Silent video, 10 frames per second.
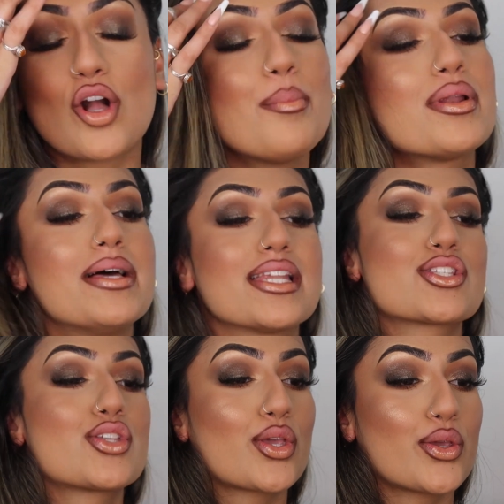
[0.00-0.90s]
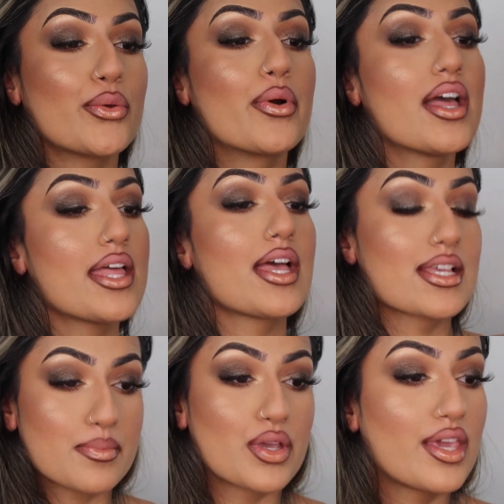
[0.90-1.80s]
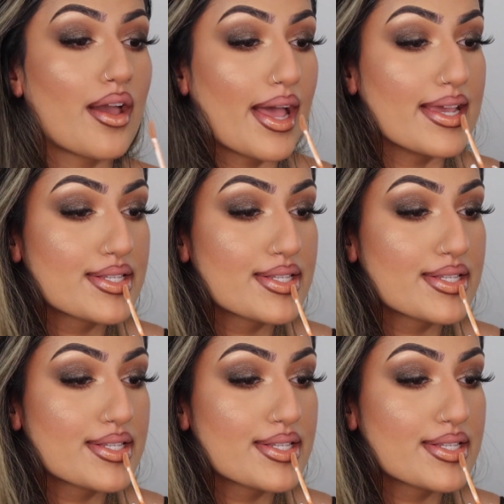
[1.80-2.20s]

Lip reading: complement to a smoky eye.